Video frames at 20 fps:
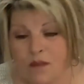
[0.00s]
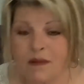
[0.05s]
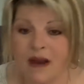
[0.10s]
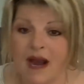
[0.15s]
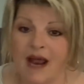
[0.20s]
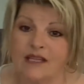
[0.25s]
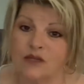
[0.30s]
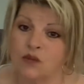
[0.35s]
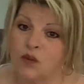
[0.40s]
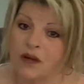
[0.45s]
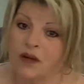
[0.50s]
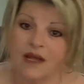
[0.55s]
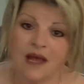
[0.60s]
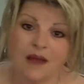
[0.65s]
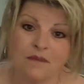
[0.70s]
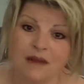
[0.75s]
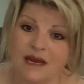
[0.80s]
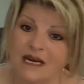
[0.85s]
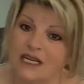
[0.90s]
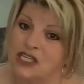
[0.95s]
but I just want to
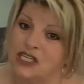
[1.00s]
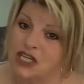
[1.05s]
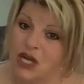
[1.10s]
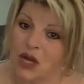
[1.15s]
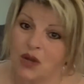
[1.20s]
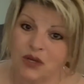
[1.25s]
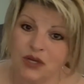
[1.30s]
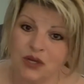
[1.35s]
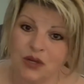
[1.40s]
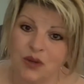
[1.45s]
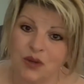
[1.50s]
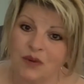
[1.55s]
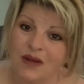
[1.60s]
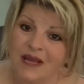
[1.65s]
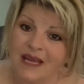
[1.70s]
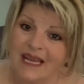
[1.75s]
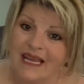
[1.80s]
come in and show you